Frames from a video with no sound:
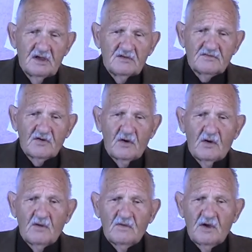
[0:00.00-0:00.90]

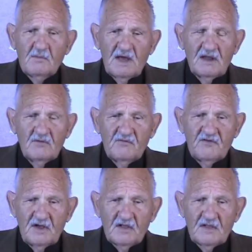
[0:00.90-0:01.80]
So there are many who
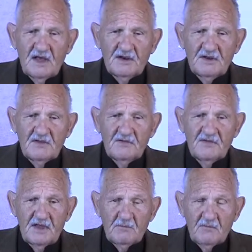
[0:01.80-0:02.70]
feel that
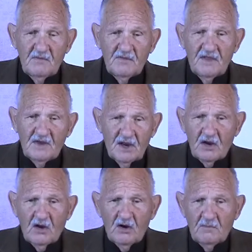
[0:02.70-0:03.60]
then the
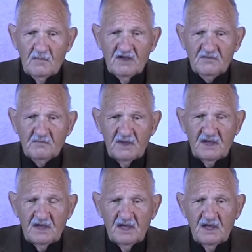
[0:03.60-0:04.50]
little horn must
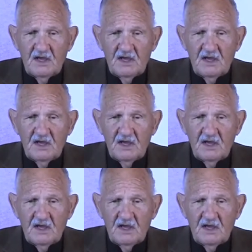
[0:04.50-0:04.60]
be